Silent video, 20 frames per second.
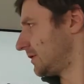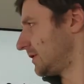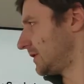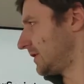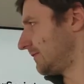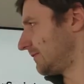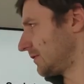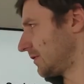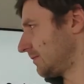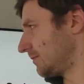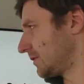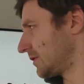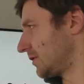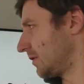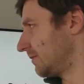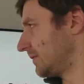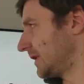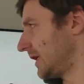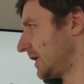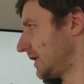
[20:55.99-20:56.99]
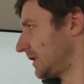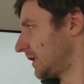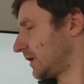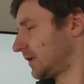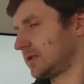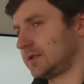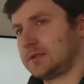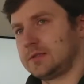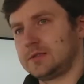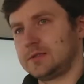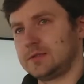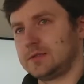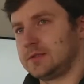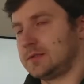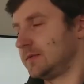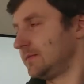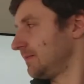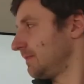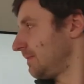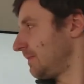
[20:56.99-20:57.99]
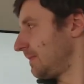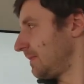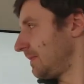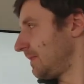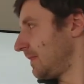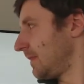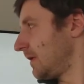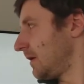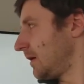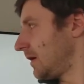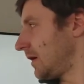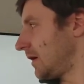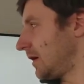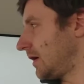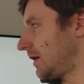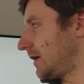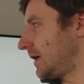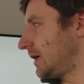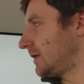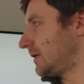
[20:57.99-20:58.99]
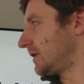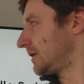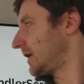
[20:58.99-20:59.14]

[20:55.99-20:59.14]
receive some data. And it